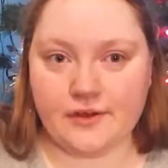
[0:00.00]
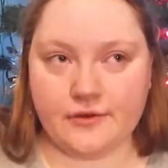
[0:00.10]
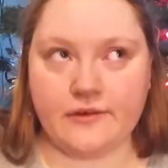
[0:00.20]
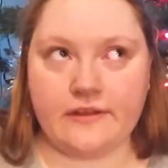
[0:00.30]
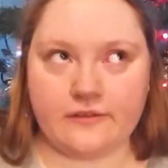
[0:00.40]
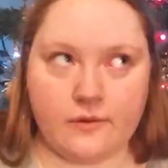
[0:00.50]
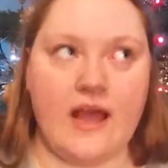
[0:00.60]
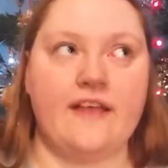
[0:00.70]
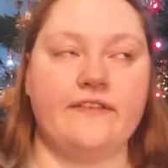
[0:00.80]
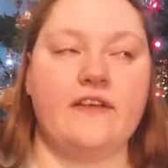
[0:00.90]
on
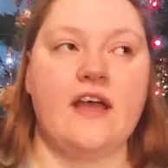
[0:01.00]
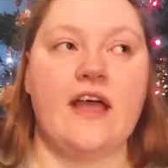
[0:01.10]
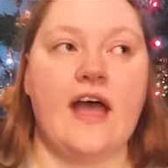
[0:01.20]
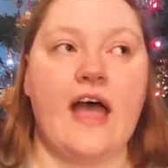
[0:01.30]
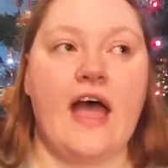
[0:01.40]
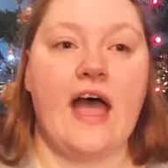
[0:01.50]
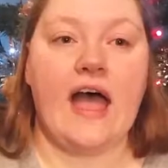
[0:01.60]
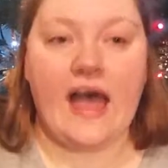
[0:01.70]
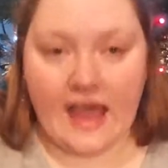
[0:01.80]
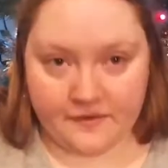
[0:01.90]
squares
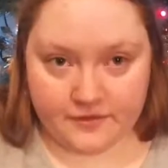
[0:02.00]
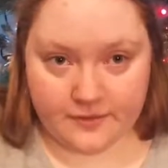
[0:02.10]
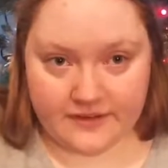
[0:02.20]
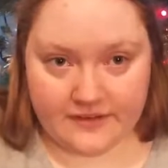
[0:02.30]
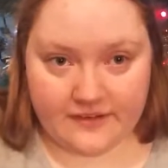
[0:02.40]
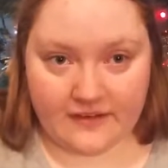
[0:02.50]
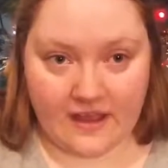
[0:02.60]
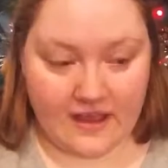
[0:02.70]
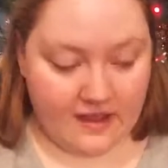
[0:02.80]
afterwards,